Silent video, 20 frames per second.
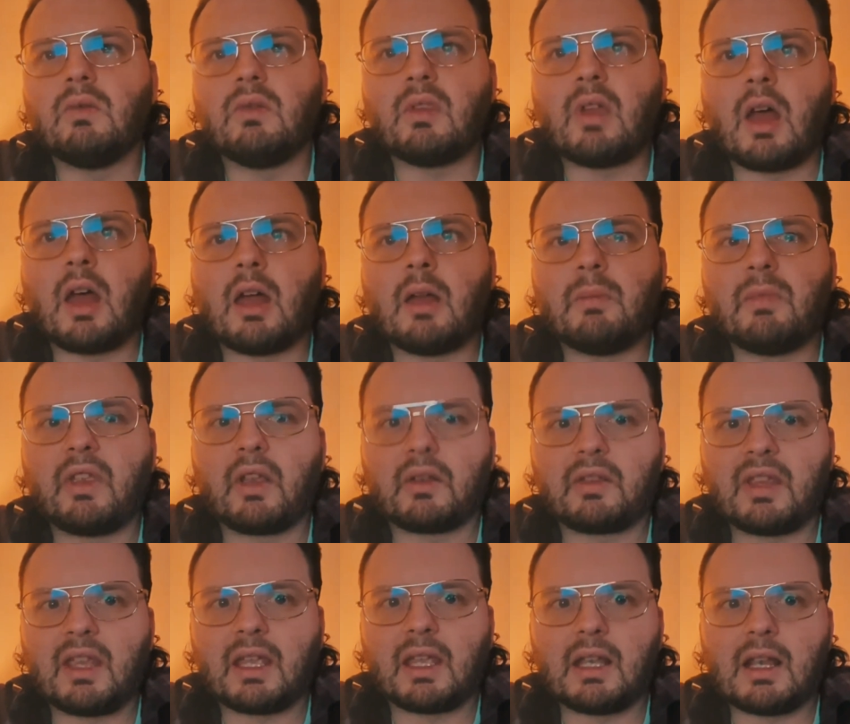Um, they're
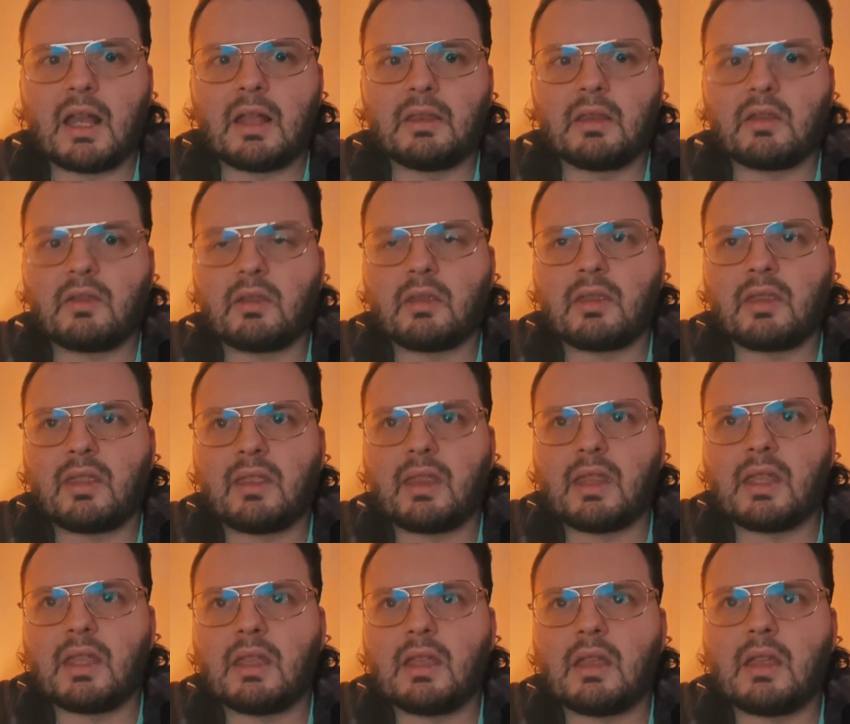taking on
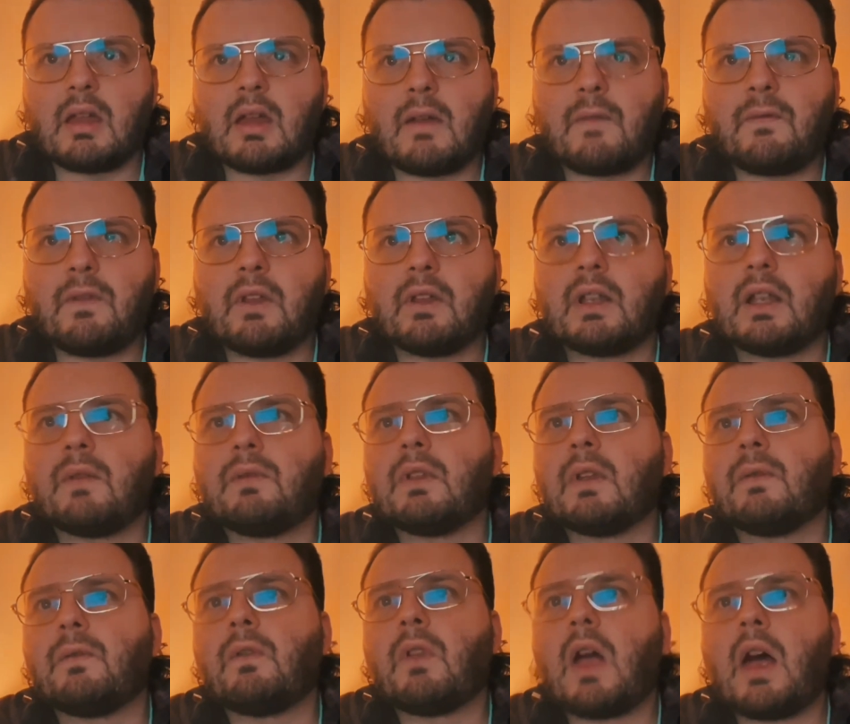the
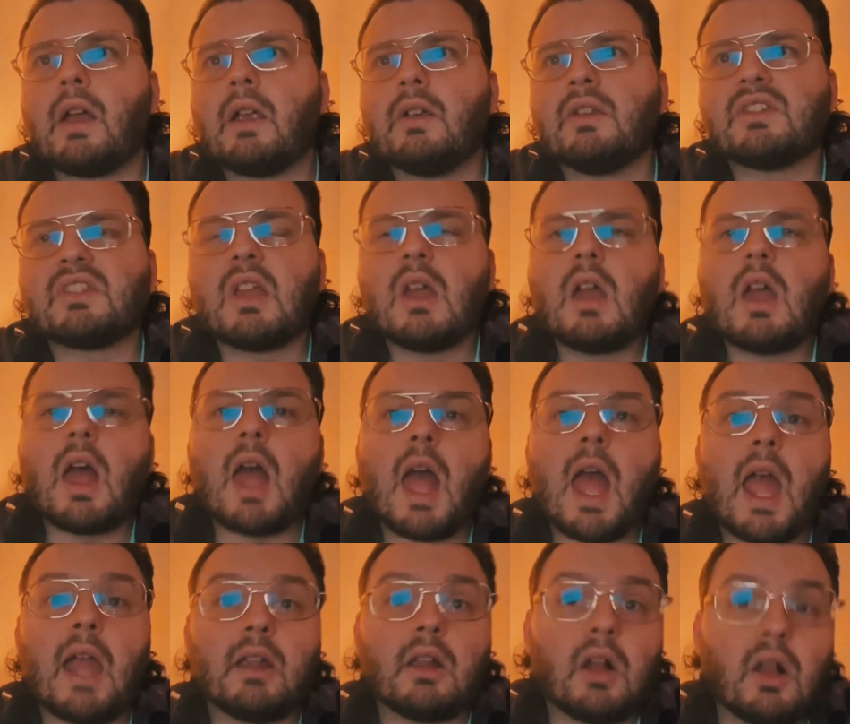Philadelphia Flyers.
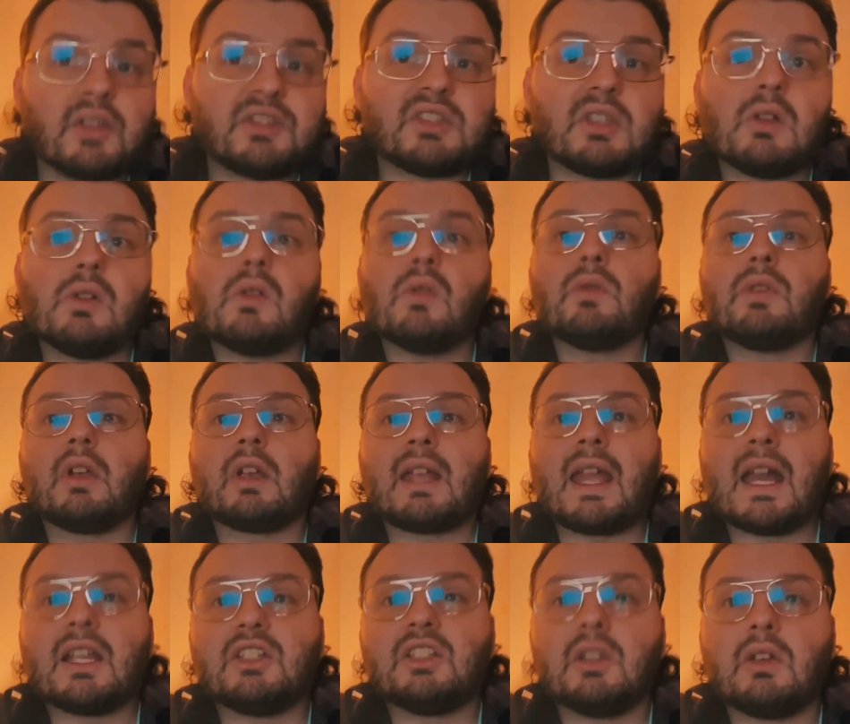And also, they're
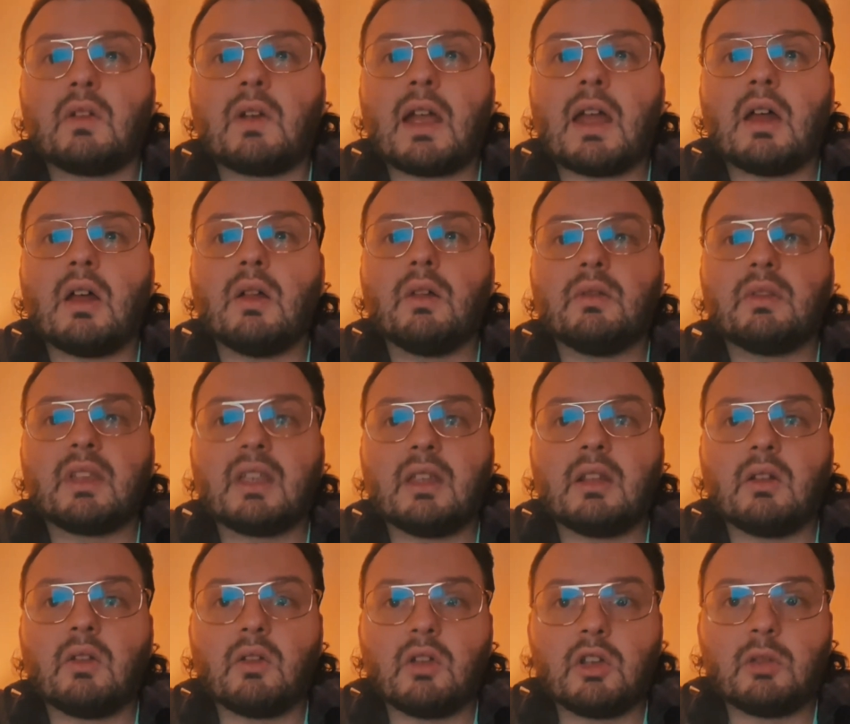catching ground, getting
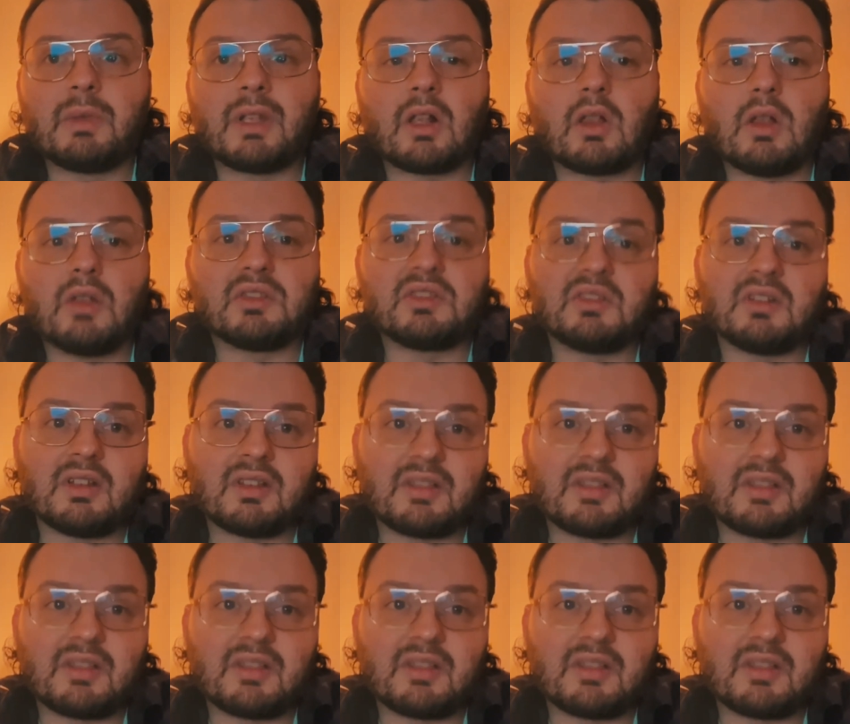a little bit closer to